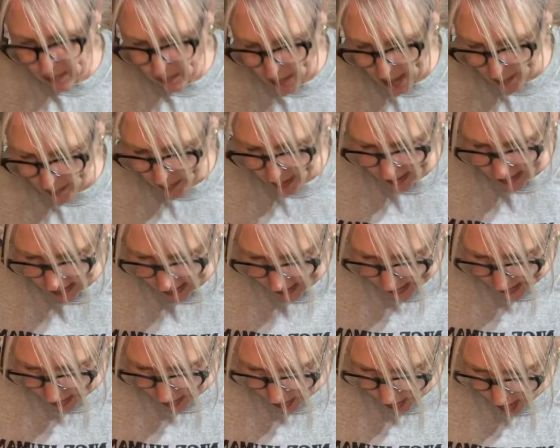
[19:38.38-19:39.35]
might be a
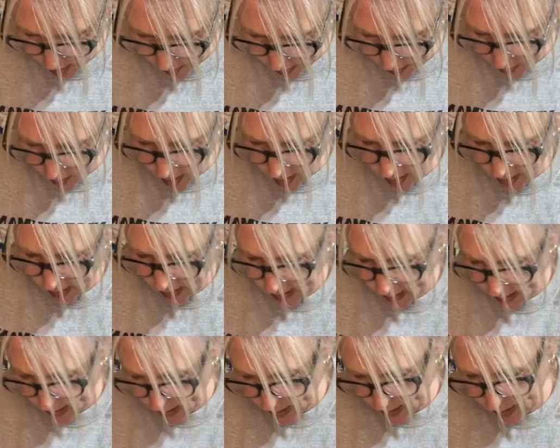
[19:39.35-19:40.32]
stinker. I'll be real
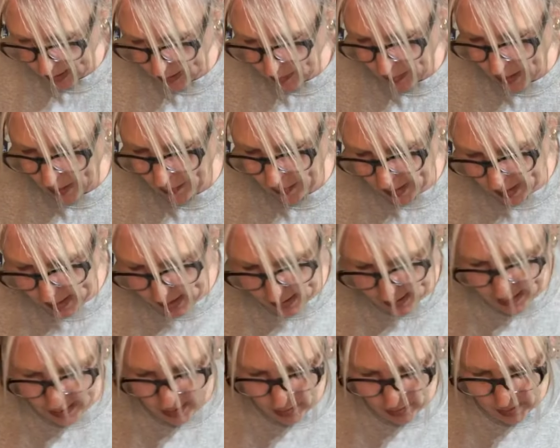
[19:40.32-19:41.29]
honest. This might be a
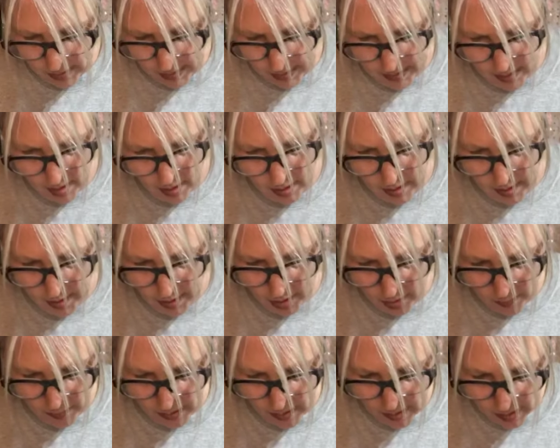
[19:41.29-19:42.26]
stinker to get on here
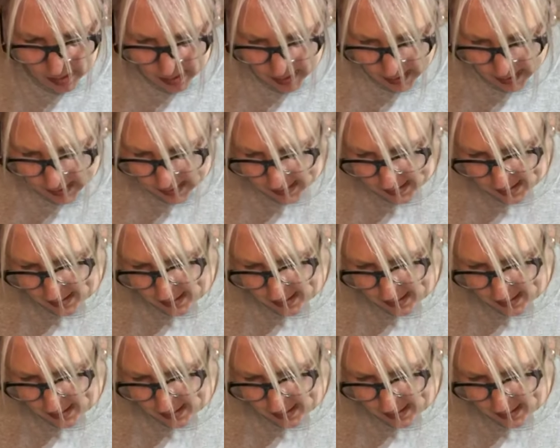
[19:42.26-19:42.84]
because